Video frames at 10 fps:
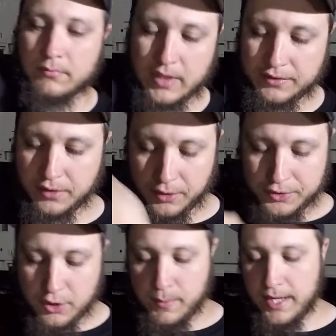It's a little
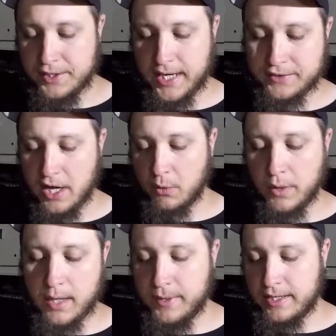too much. I guess I'll
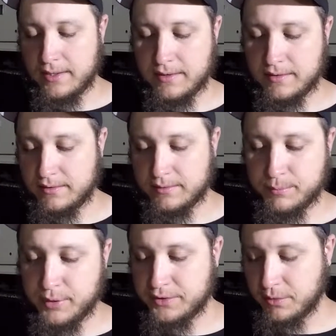rub it.
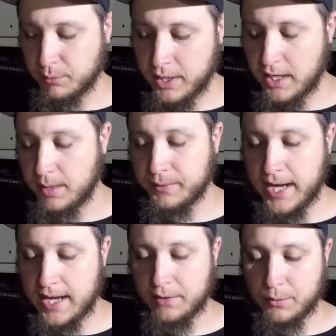Put some
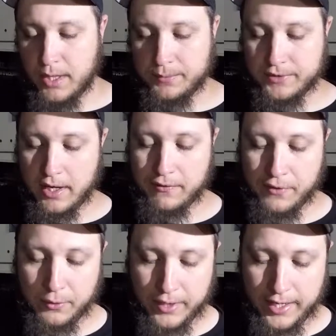kind of rub stuff
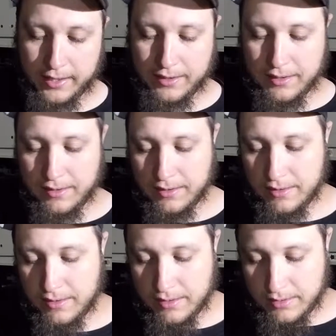on there.
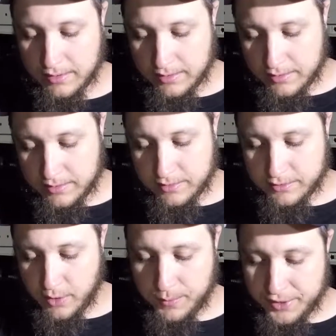
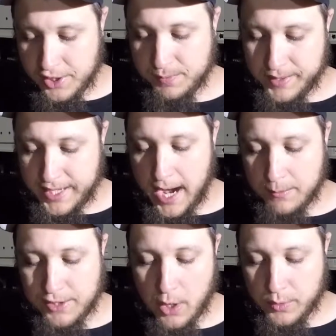So it just
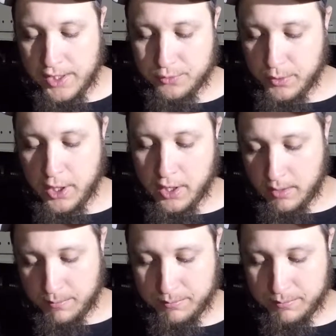became Tony's rub.